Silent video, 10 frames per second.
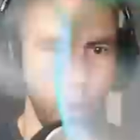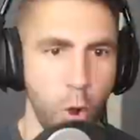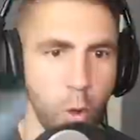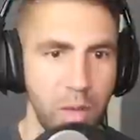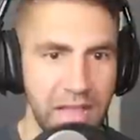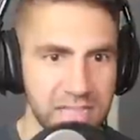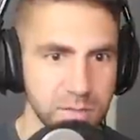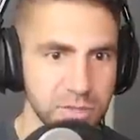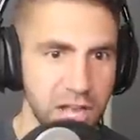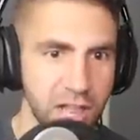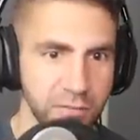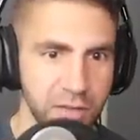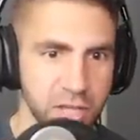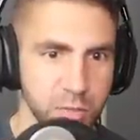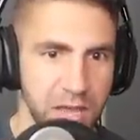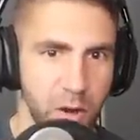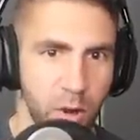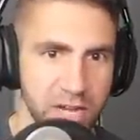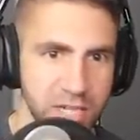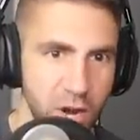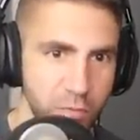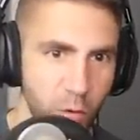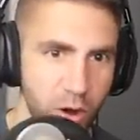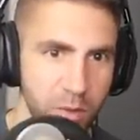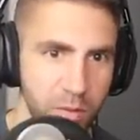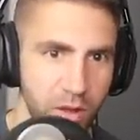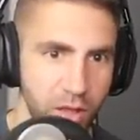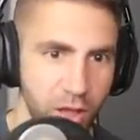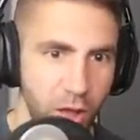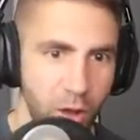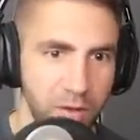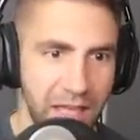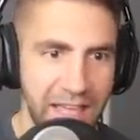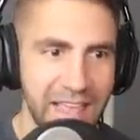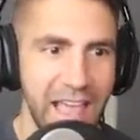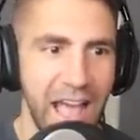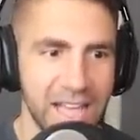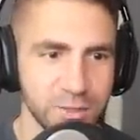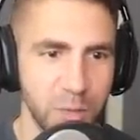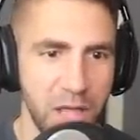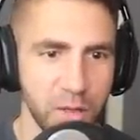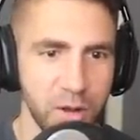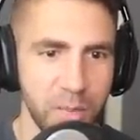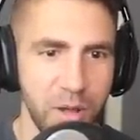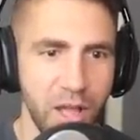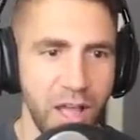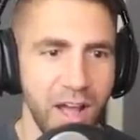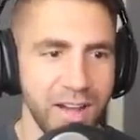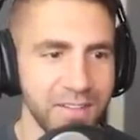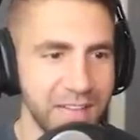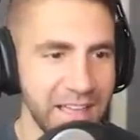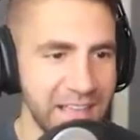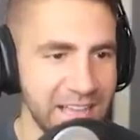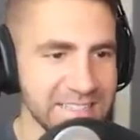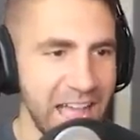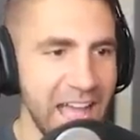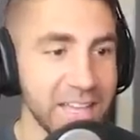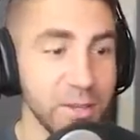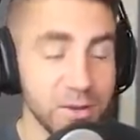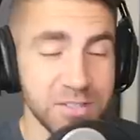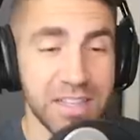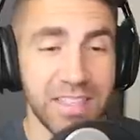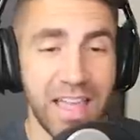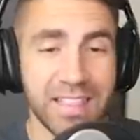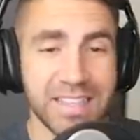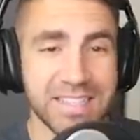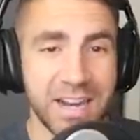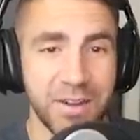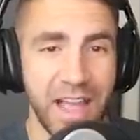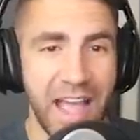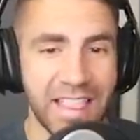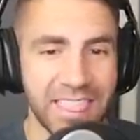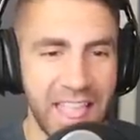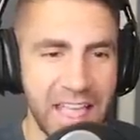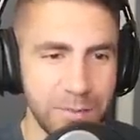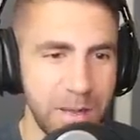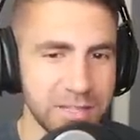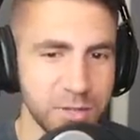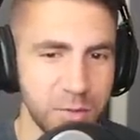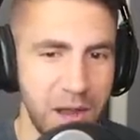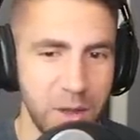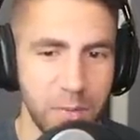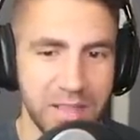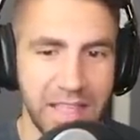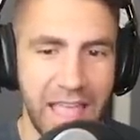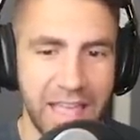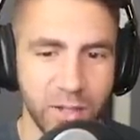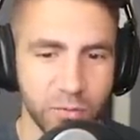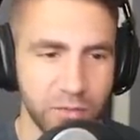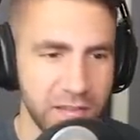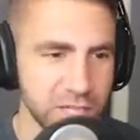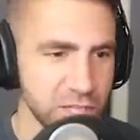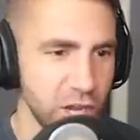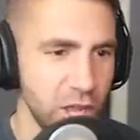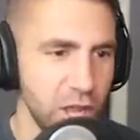Oh, we got some jellyfish. We gotta watch out for them. Okay, I swallowed them. Okay, guys, I usually like this area. I like messing around with the anglerfish.